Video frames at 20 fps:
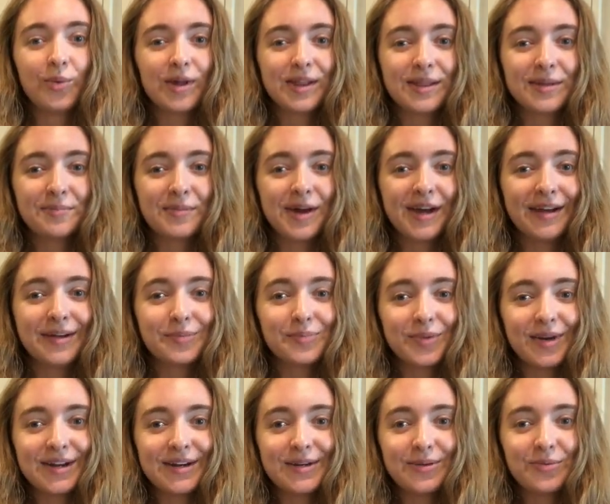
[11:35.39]
with my
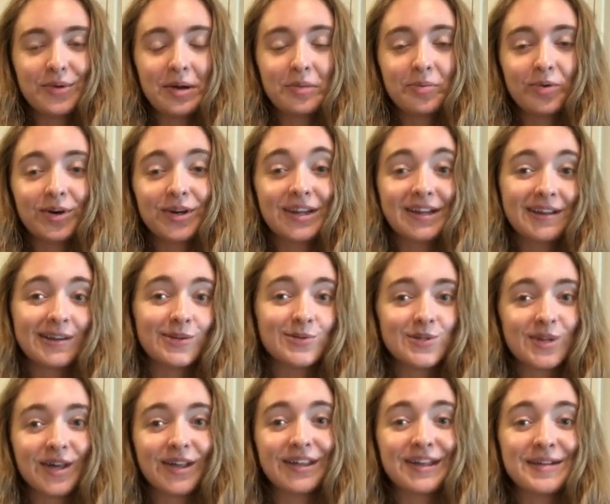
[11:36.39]
brand new whiteboard. Can you
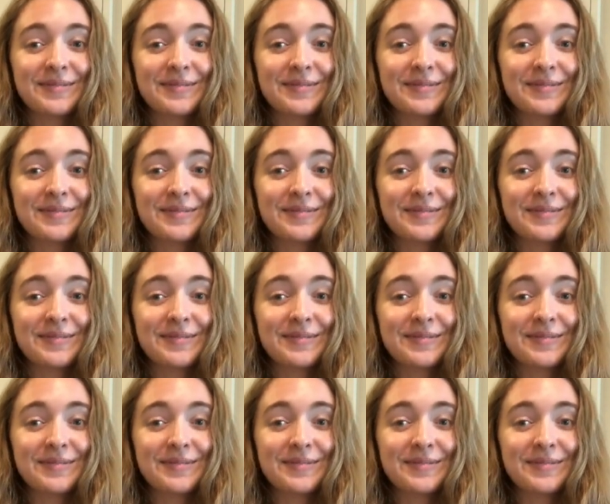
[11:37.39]
tell